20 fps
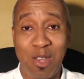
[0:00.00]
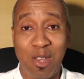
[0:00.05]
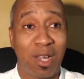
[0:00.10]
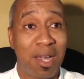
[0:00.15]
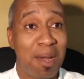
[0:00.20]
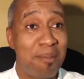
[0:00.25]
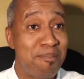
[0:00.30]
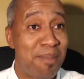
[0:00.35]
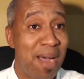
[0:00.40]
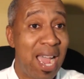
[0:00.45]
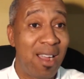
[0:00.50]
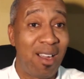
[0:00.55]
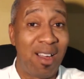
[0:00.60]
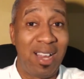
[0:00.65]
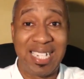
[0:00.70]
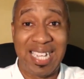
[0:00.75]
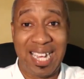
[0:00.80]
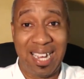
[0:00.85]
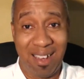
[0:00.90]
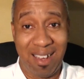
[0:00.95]
You can buy all
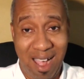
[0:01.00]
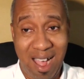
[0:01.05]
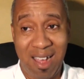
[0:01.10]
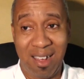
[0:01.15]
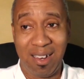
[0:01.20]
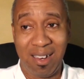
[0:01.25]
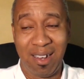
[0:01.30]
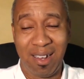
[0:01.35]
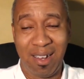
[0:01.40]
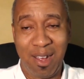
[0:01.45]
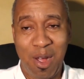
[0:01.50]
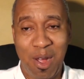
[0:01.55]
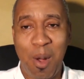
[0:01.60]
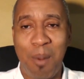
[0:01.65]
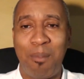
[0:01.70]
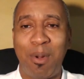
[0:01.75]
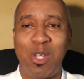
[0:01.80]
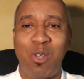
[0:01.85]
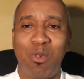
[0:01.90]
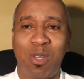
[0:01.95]
day long,
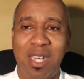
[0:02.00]
but you